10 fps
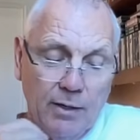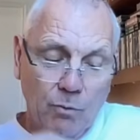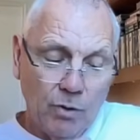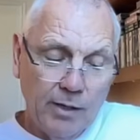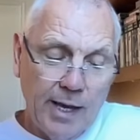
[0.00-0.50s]

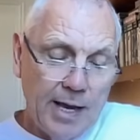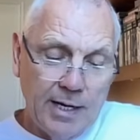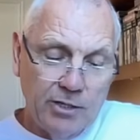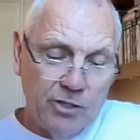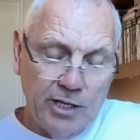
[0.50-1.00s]
What I'm getting
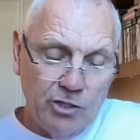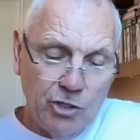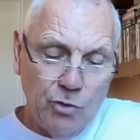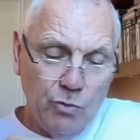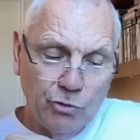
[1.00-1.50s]
is there's
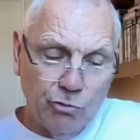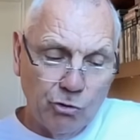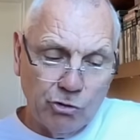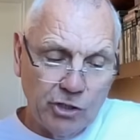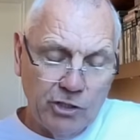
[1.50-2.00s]
new
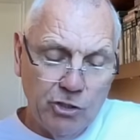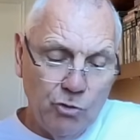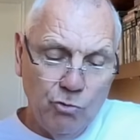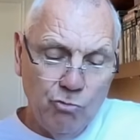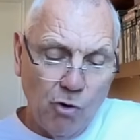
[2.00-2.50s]
thrust, there's
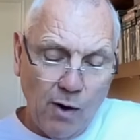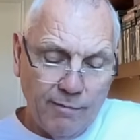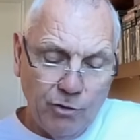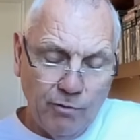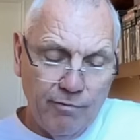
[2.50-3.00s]
new
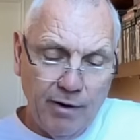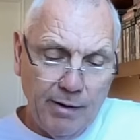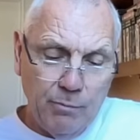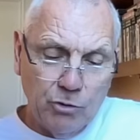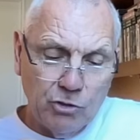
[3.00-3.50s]
drive. You're
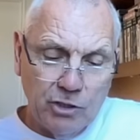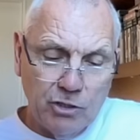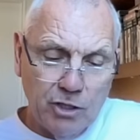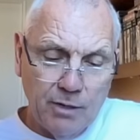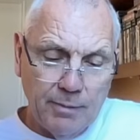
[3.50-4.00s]
very much
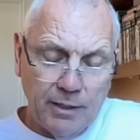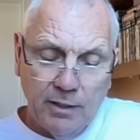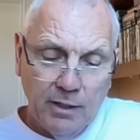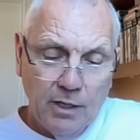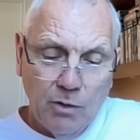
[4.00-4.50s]
determined.
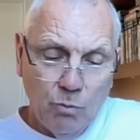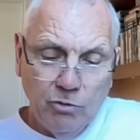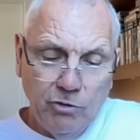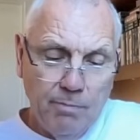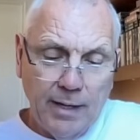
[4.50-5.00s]

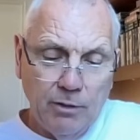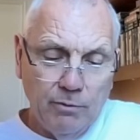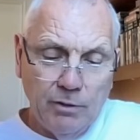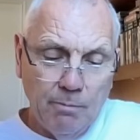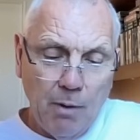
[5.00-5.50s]
Once you've made
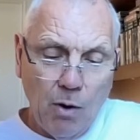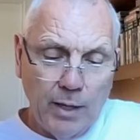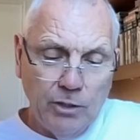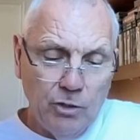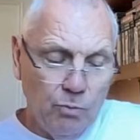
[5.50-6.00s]
up your
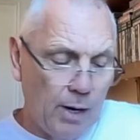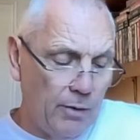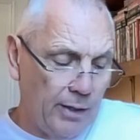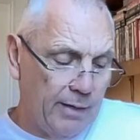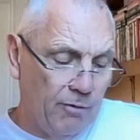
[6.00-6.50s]
mind, you
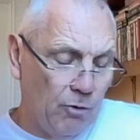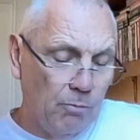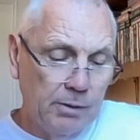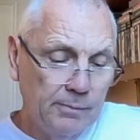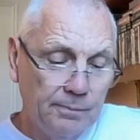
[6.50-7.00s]
won't give up.